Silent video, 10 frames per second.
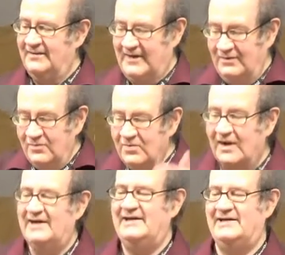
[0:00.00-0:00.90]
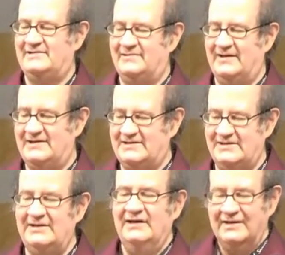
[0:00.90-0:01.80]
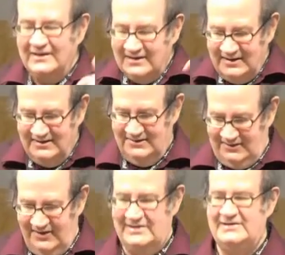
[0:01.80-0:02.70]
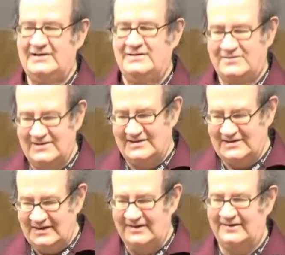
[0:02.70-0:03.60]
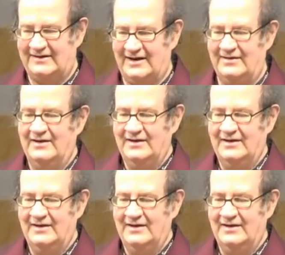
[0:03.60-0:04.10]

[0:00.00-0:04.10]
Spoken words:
than one iteration 30, 20 years ago.